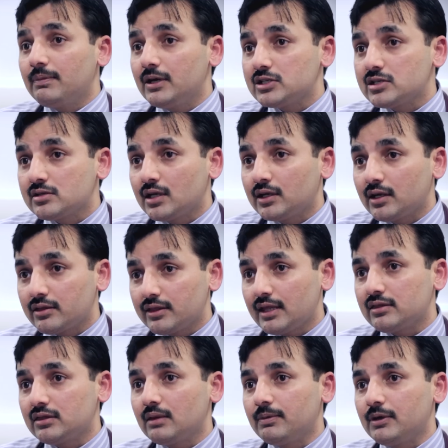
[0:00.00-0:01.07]
patient and
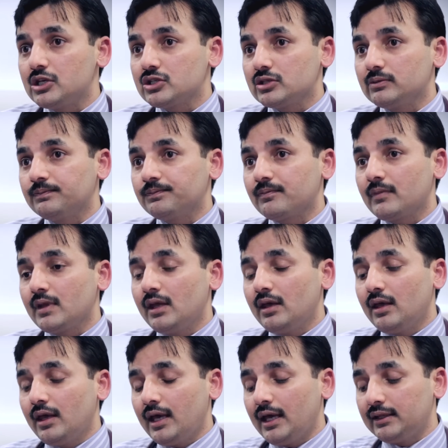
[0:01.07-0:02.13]
assess the patient.
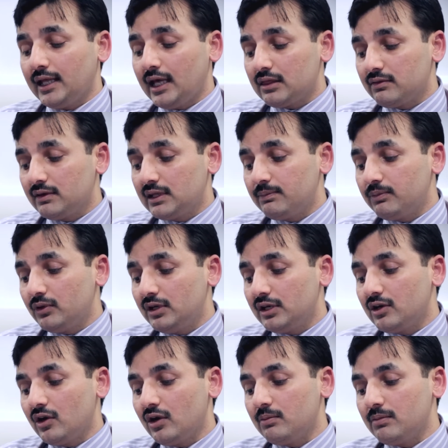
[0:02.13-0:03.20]
And that's where the
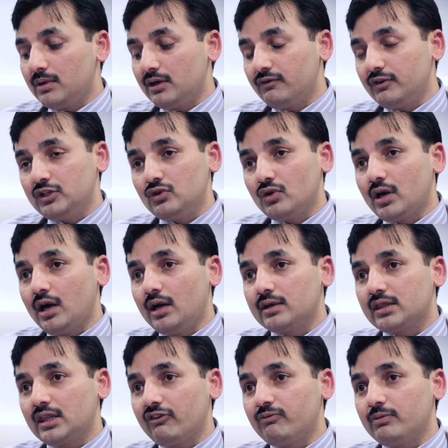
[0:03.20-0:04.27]
Polycom video
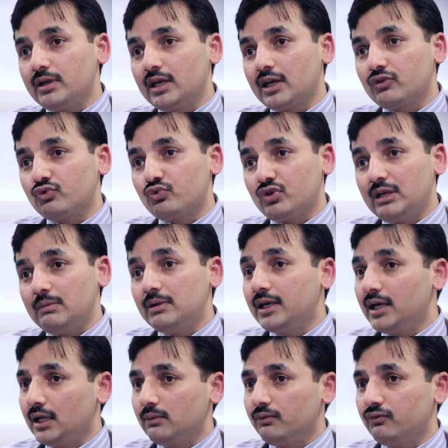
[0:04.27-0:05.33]
cards have been extremely
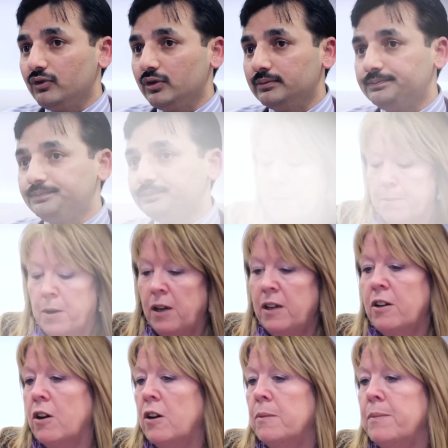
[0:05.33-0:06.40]
helpful.
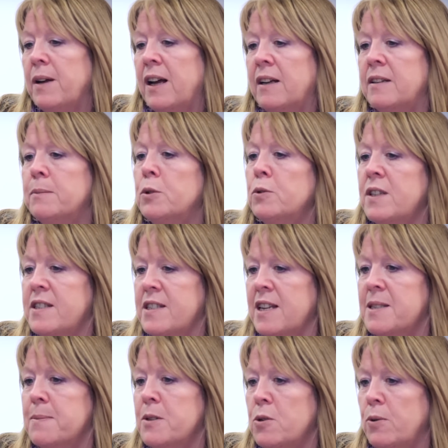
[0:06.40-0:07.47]
Polycom and
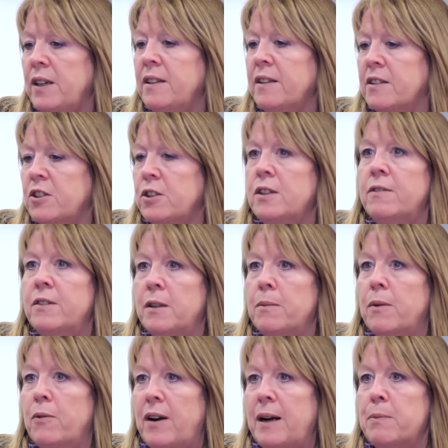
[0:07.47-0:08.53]
Multisense, between the two of
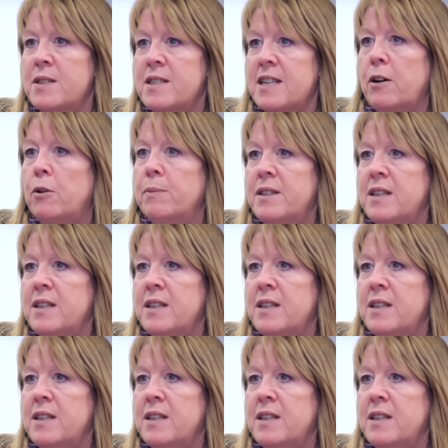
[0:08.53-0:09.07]
them, were able to set up the